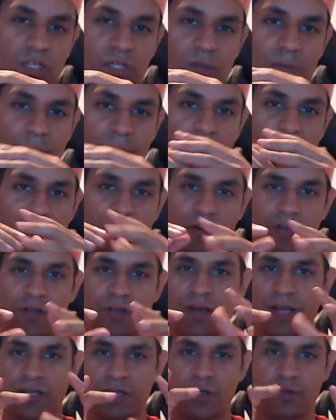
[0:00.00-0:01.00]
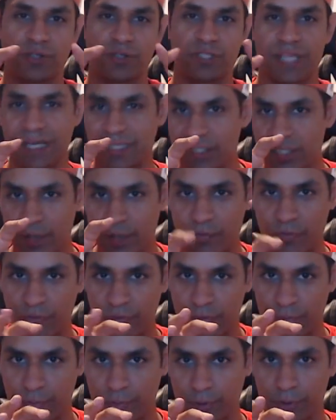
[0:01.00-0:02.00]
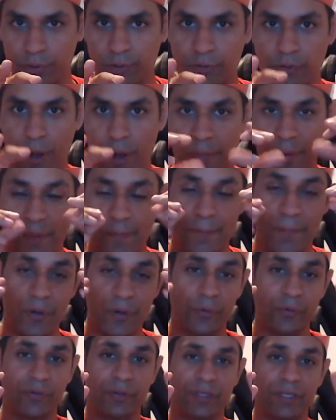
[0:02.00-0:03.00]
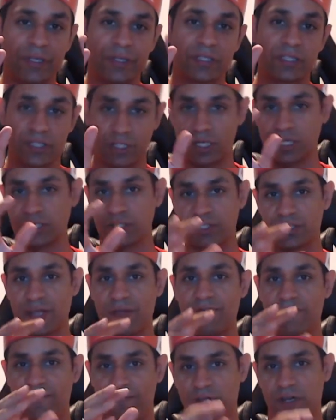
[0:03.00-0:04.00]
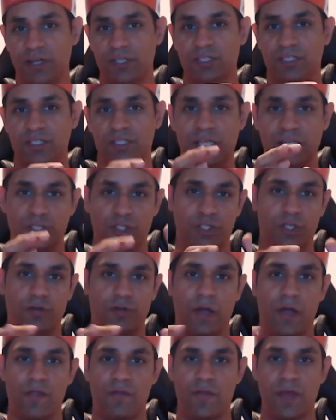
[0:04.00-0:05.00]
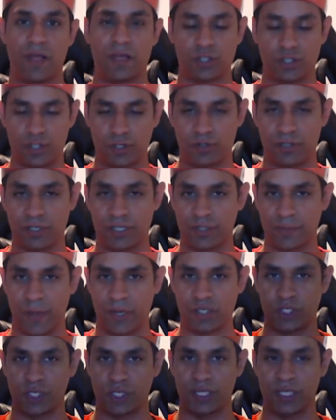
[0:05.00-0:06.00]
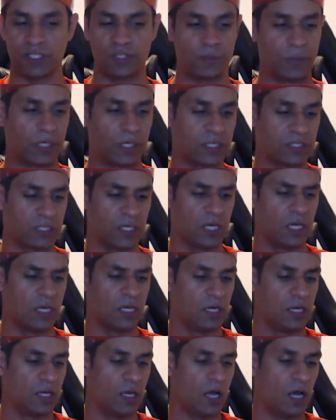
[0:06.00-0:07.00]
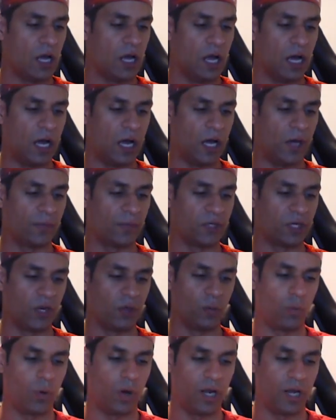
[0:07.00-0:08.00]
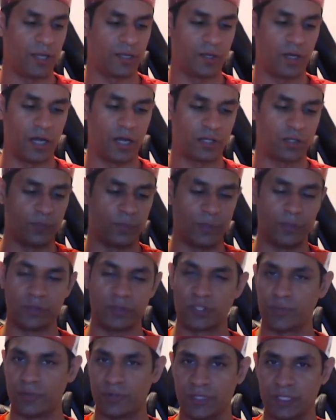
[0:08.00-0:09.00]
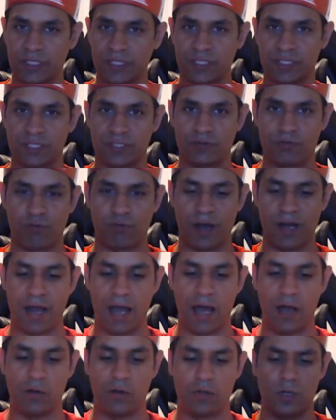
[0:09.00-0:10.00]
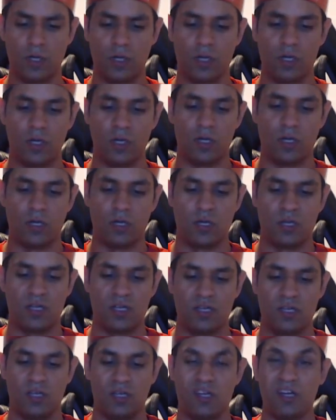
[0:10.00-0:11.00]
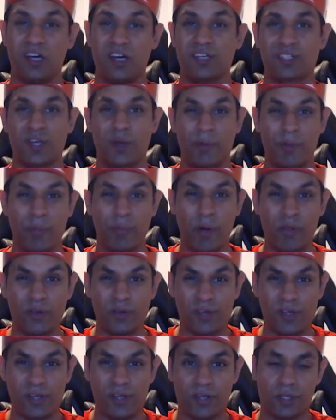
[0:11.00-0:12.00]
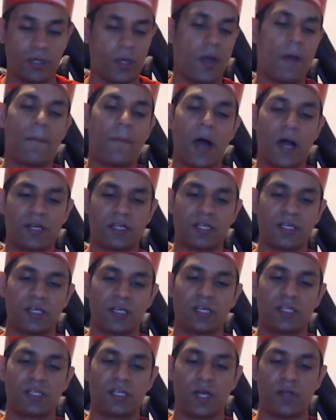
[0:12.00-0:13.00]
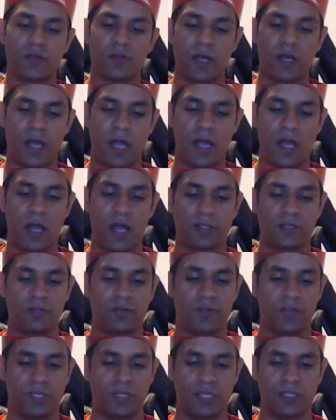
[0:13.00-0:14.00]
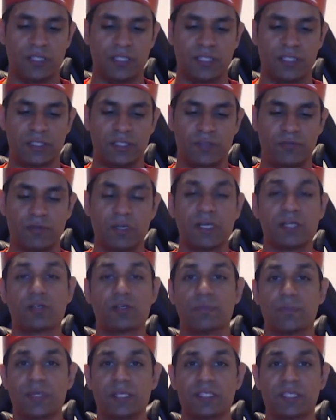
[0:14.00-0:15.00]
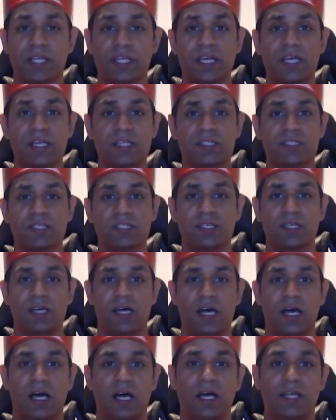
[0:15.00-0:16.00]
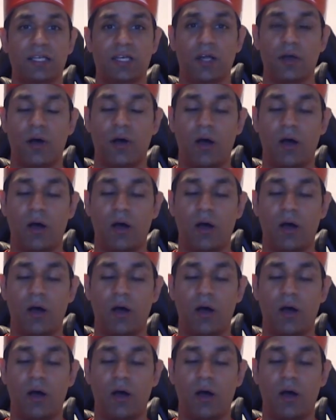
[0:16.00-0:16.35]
Mario Lego set to come through. I'm going to build the starter set first, then show that, then show the expansion kits, because you know, while I could build some of these right now, just can't be bothered. But you know, I do think that this really good piece of kit. You know,